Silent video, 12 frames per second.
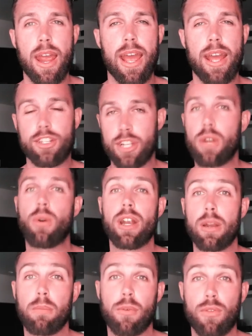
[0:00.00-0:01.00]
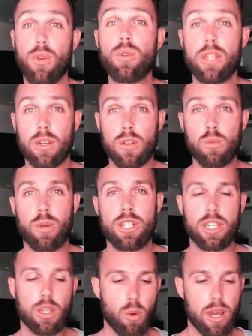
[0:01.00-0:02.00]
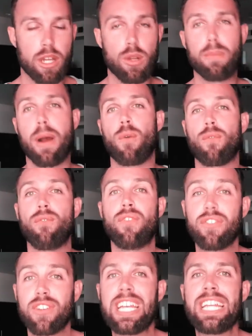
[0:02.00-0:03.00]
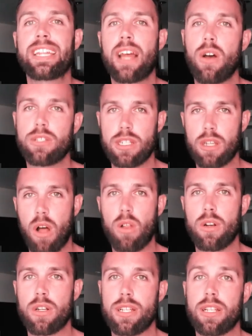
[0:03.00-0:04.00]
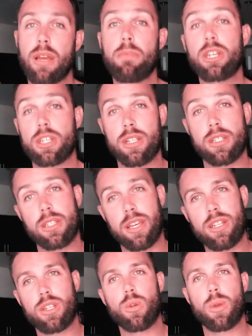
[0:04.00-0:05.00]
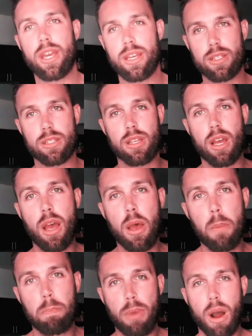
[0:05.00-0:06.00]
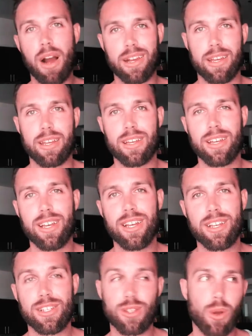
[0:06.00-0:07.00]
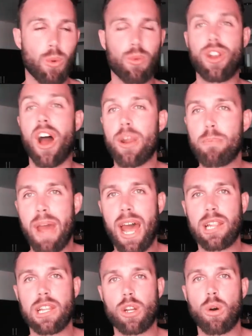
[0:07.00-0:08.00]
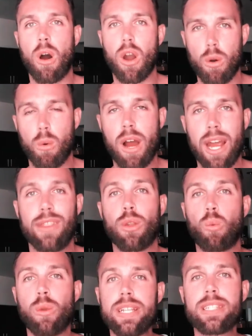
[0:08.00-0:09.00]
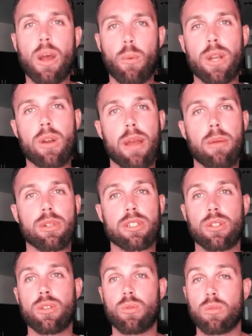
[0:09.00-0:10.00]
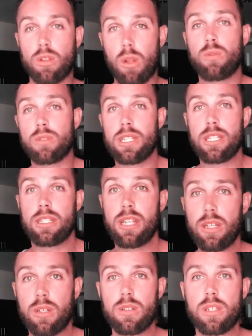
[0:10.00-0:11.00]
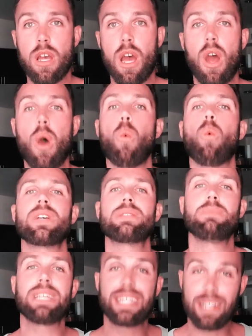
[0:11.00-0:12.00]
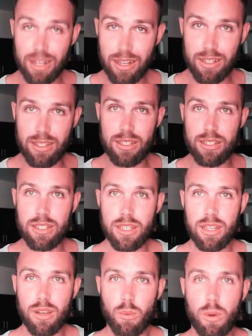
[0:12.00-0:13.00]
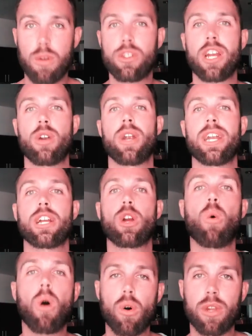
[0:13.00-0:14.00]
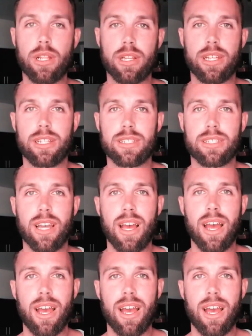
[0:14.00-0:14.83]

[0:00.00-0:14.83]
and generated him a few deals, which equated to about $15,000 in commissions into his pocket. So not a bad little ROI, and the reason that we were able to close these deals was because we were generating quality leads.